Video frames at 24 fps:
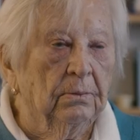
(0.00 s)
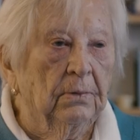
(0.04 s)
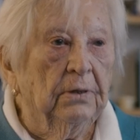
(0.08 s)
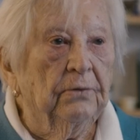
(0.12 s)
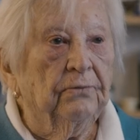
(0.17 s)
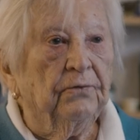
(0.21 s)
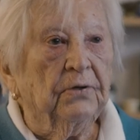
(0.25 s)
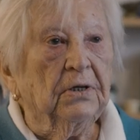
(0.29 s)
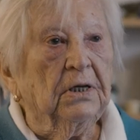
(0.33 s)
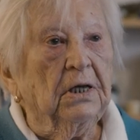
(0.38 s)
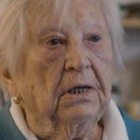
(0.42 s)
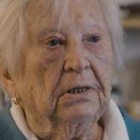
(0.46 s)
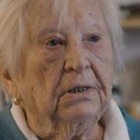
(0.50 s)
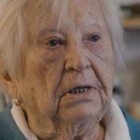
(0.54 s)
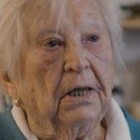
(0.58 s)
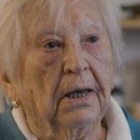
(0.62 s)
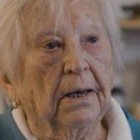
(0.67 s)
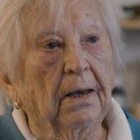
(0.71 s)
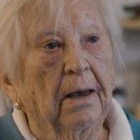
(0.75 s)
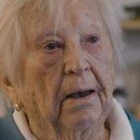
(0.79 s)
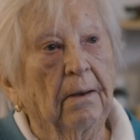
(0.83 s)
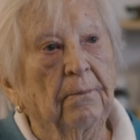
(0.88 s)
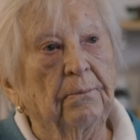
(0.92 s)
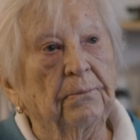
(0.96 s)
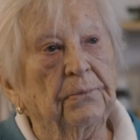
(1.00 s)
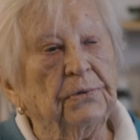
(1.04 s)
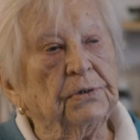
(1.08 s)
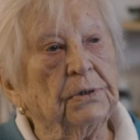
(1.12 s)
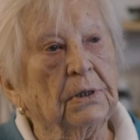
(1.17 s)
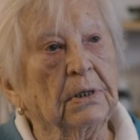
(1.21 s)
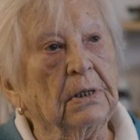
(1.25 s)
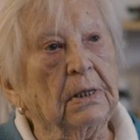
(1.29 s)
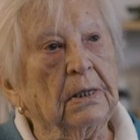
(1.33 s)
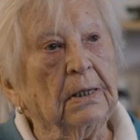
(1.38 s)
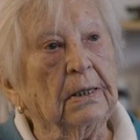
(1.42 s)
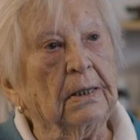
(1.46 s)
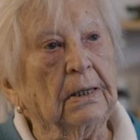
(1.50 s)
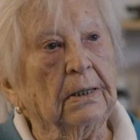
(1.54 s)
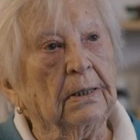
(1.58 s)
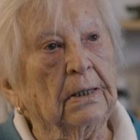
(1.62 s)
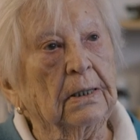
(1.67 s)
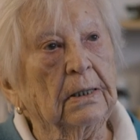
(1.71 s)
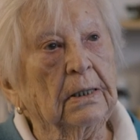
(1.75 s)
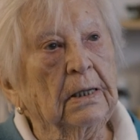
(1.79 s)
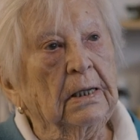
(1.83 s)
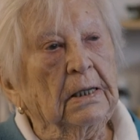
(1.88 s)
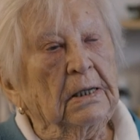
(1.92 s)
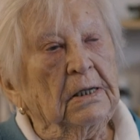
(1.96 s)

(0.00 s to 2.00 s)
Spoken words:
and living in camps and